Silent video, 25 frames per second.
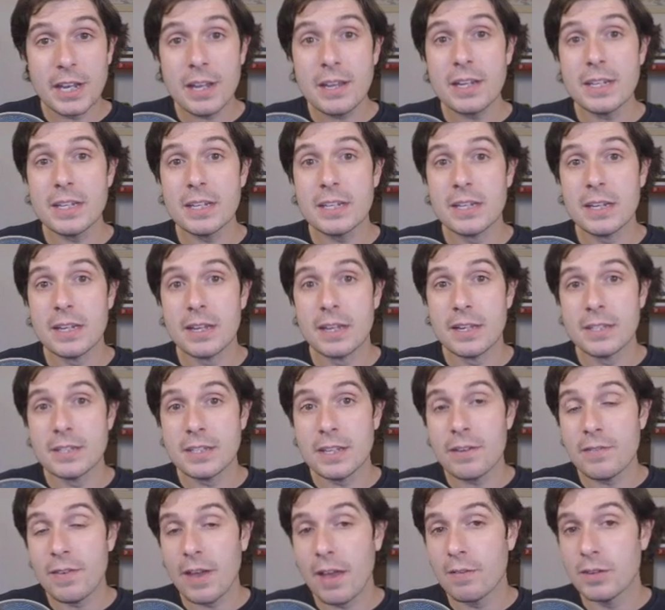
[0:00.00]
of, instead
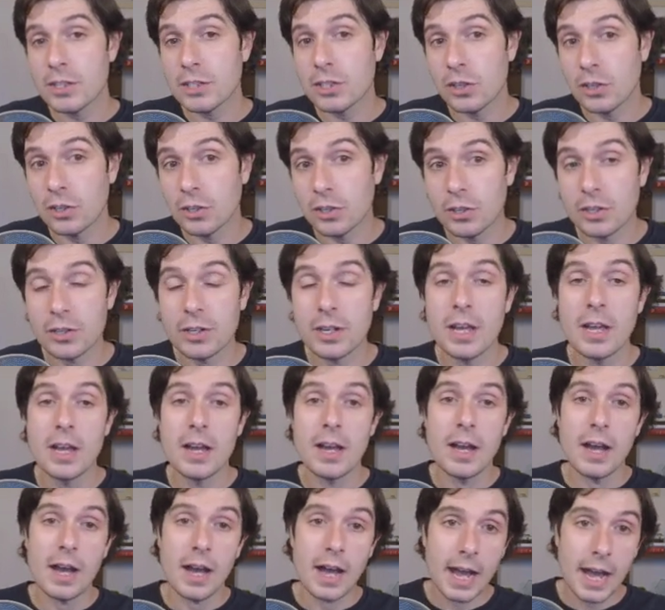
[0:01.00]
of having to learn
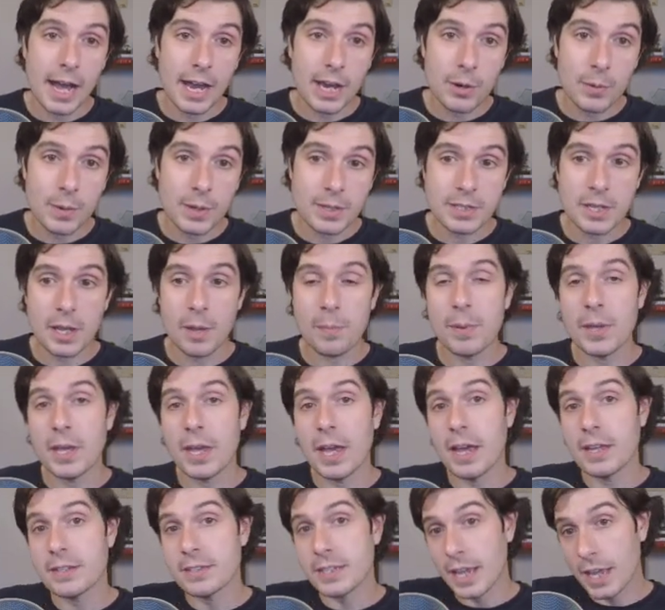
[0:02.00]
iOS
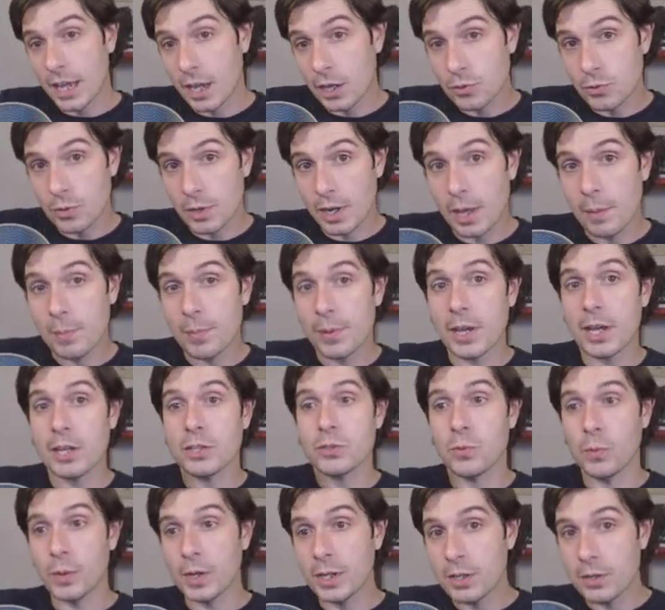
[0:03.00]
APIs, Android
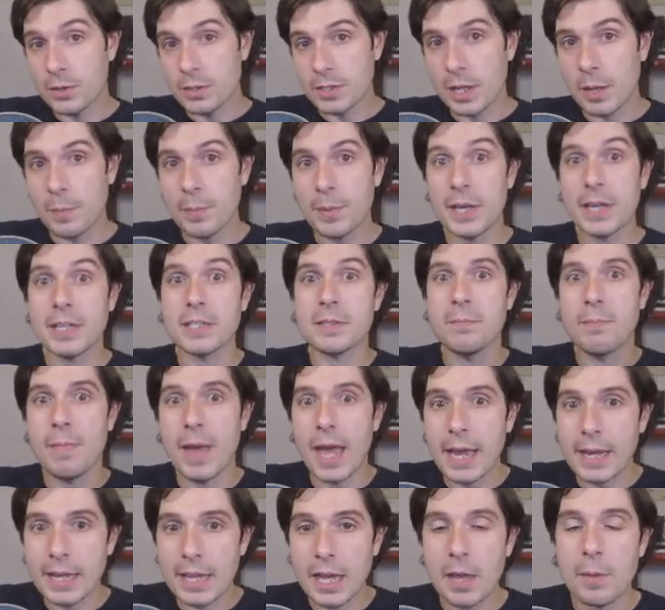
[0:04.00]
APIs, Windows APIs,
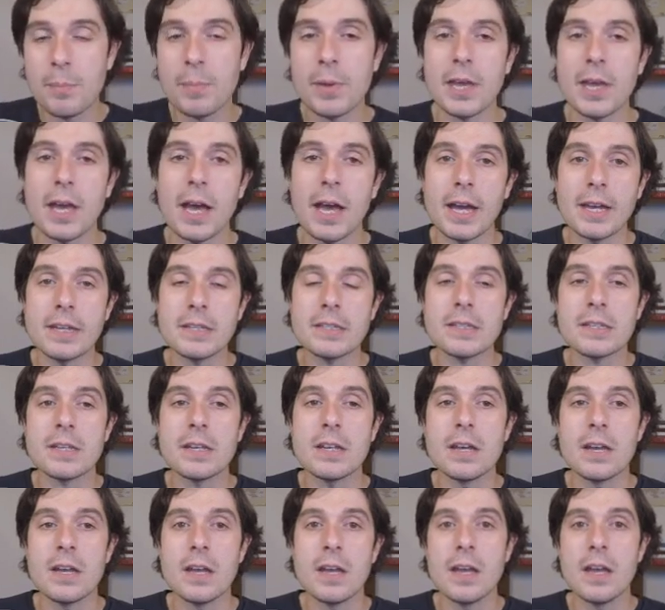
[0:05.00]
Mac APIs,
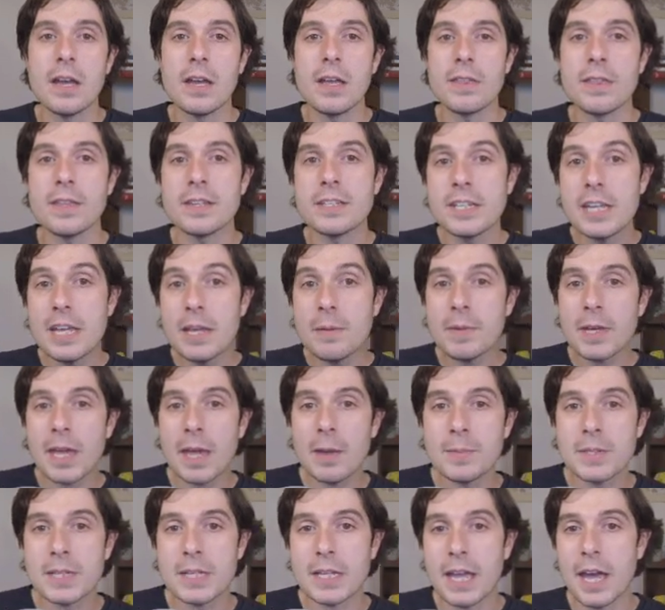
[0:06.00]
the team
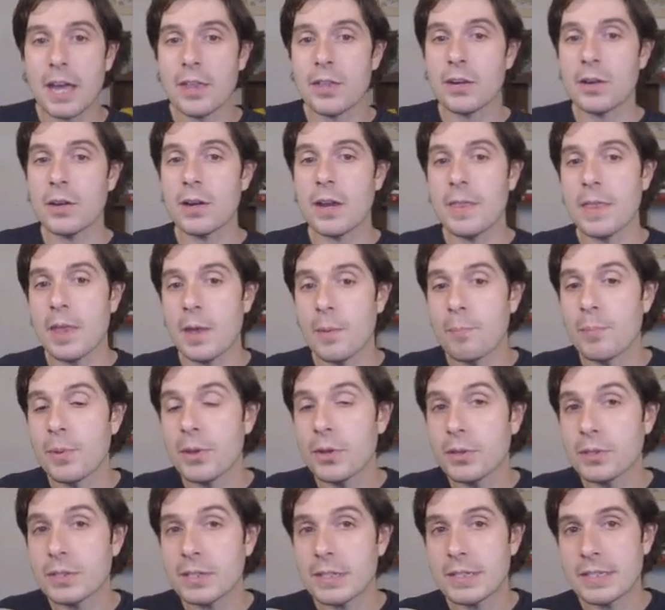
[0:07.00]
came together and they
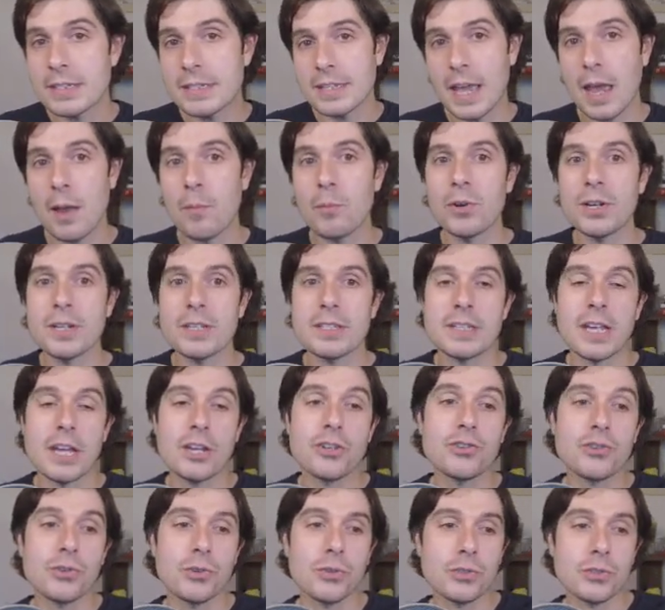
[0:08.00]
built Xamarin
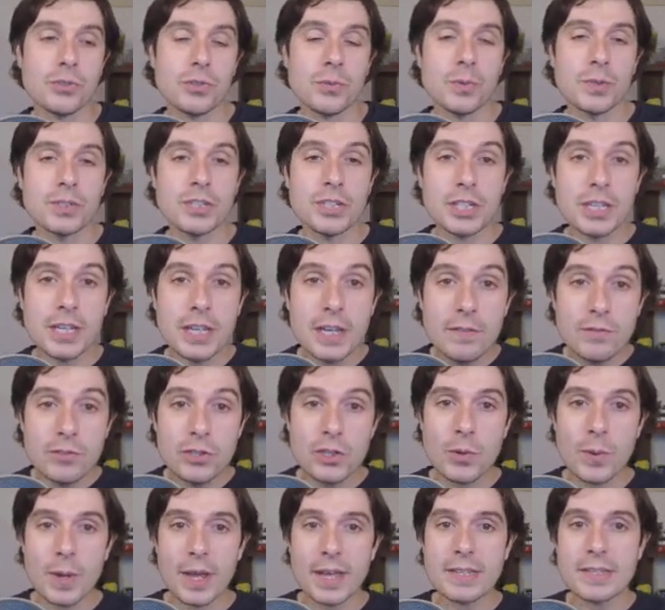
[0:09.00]
Essentials, which gives
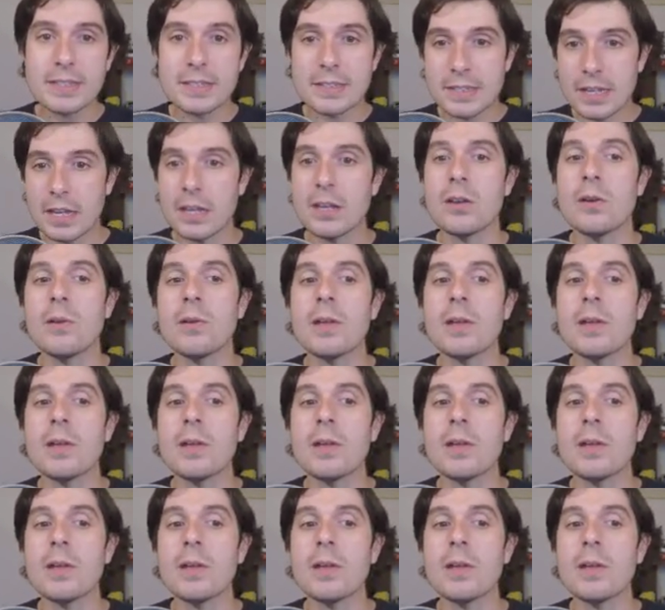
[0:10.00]
you a single